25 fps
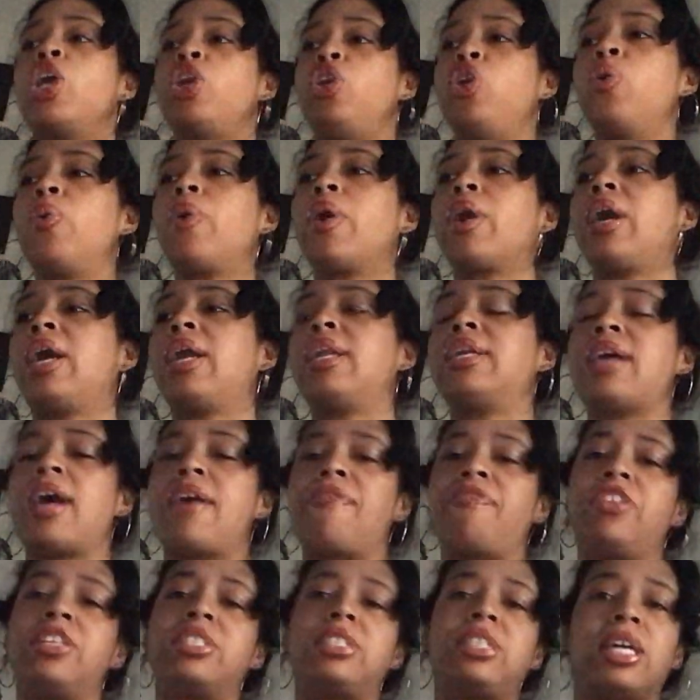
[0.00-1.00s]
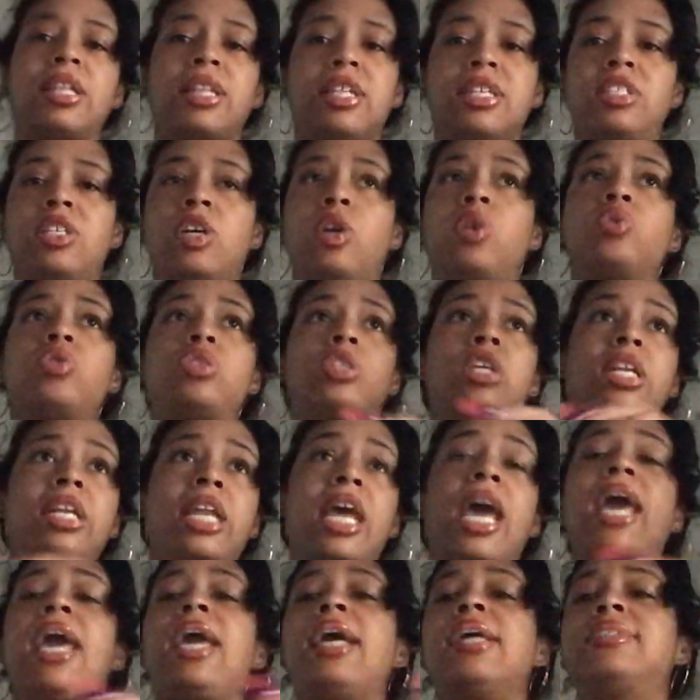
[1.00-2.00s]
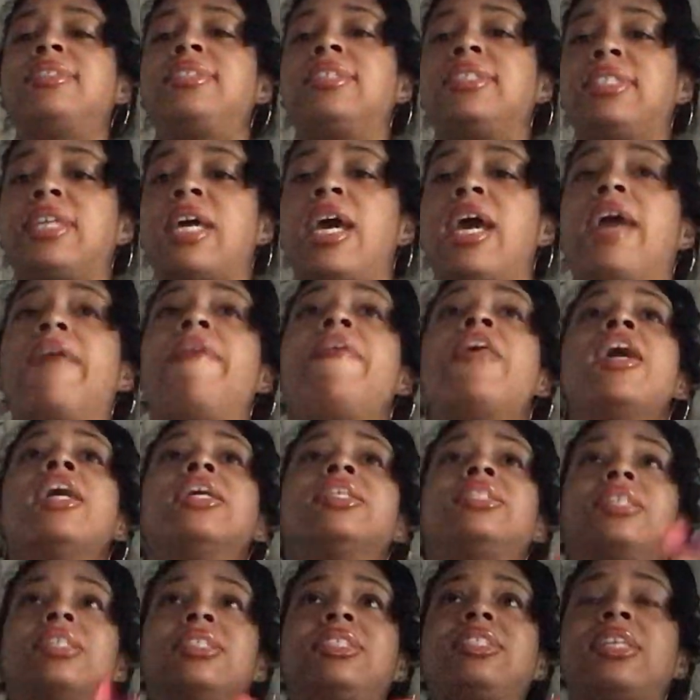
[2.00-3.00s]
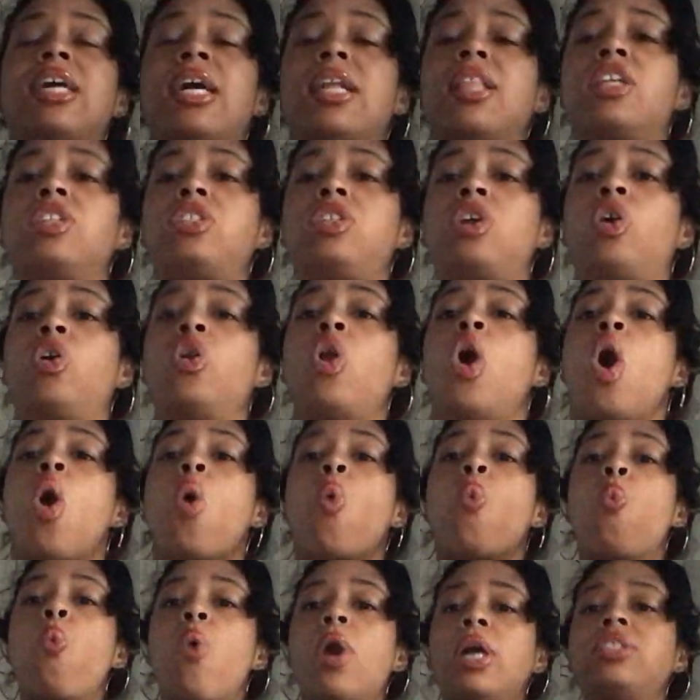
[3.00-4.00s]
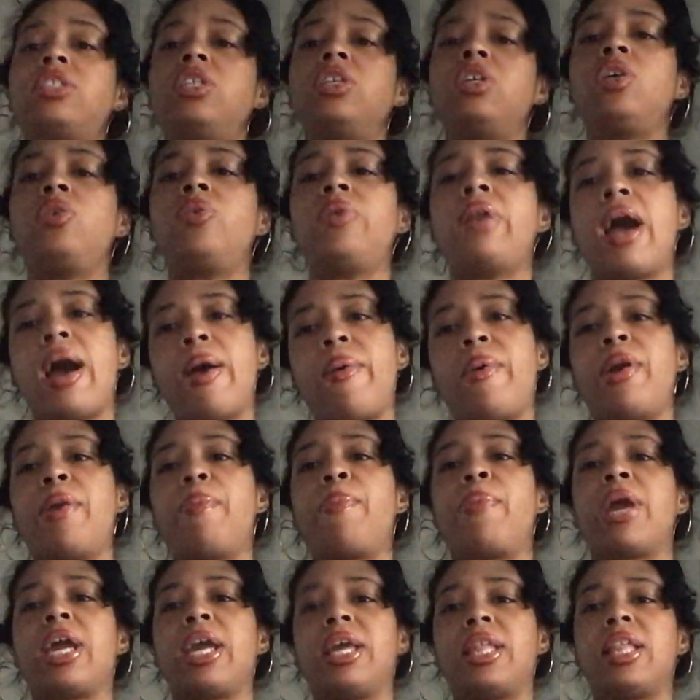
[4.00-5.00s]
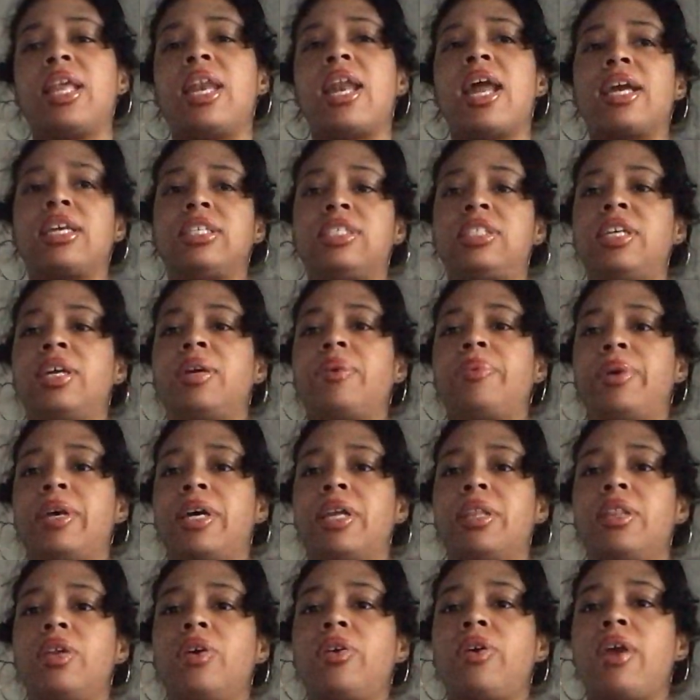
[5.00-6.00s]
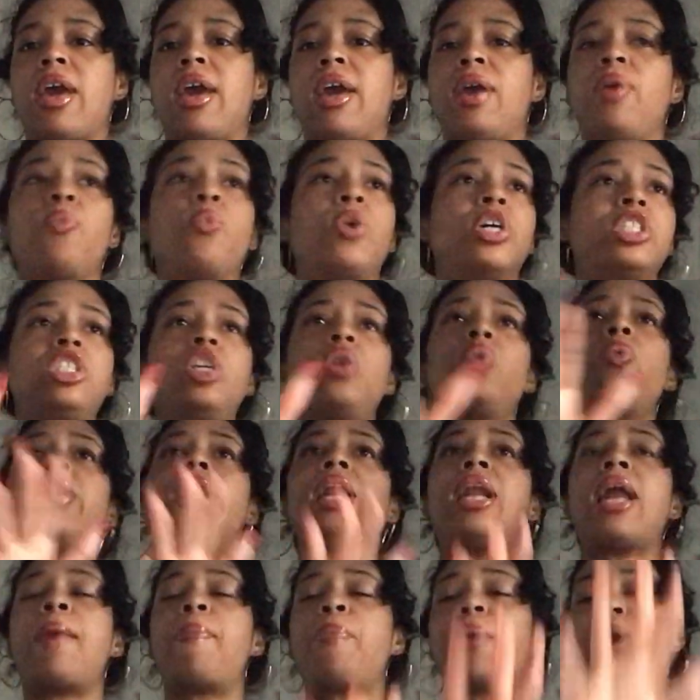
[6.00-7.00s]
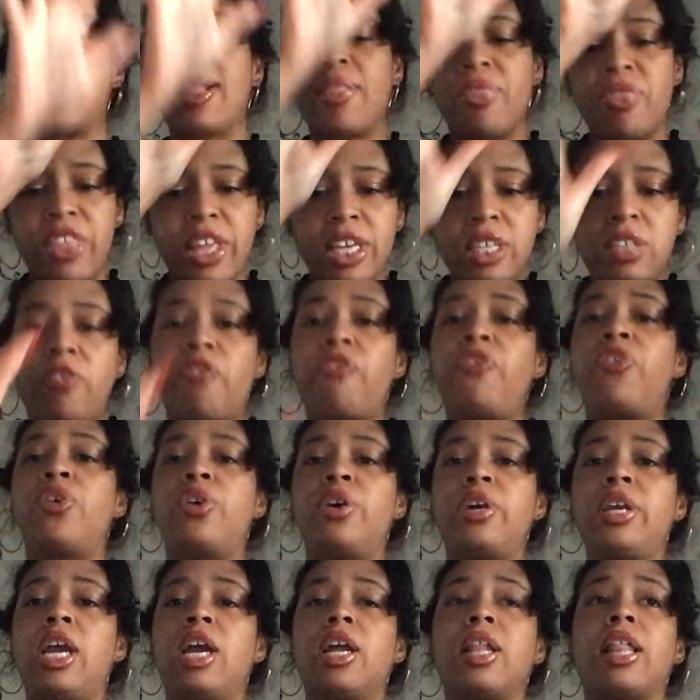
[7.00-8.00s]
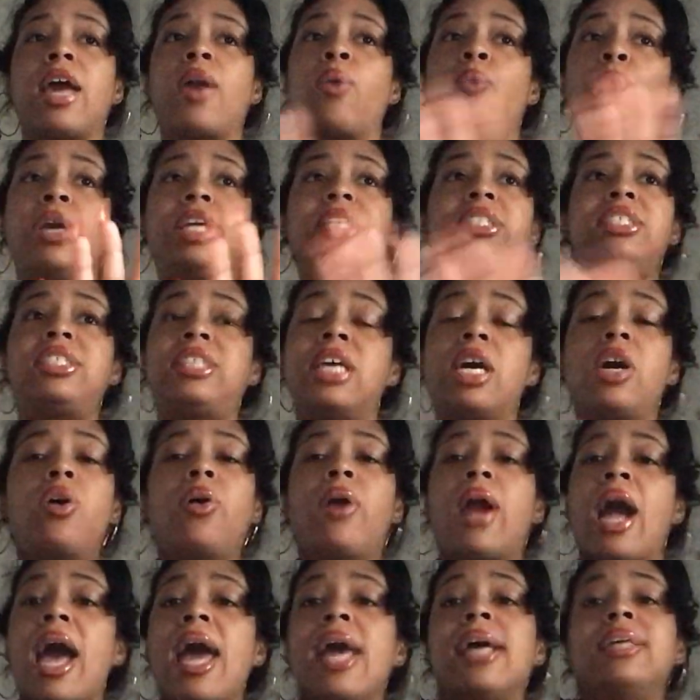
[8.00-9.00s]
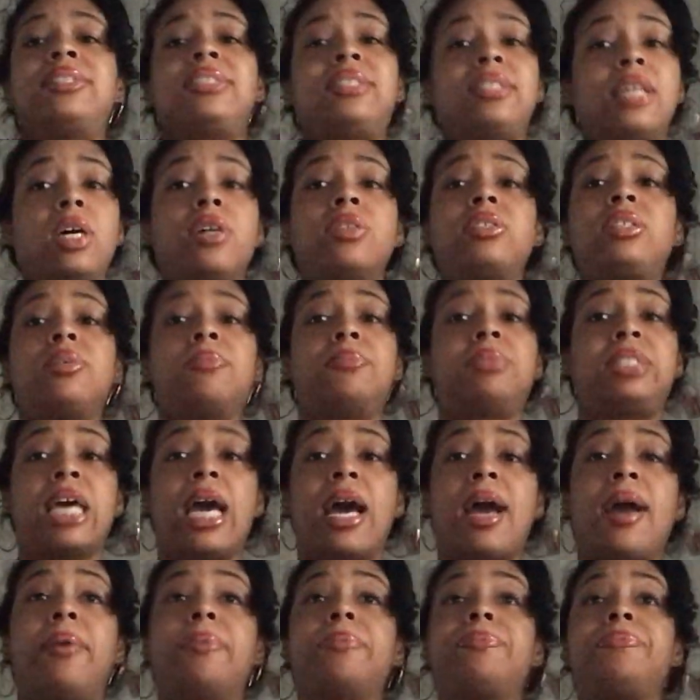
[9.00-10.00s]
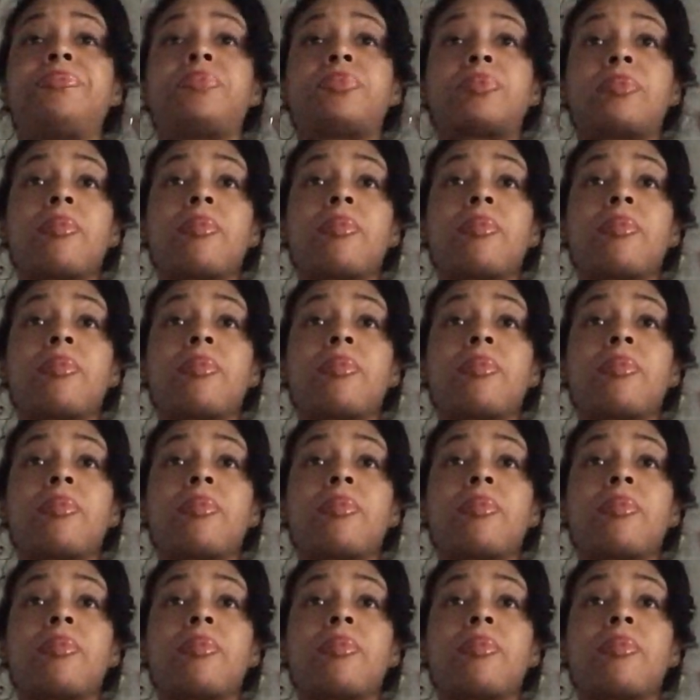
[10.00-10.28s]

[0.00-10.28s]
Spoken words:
You are going to have to set the tone. Today is the day to set the tone. What do you not want to bring in the next year with? Okay. What do you want to not bring in this full year? Like, we still got, it's still some time.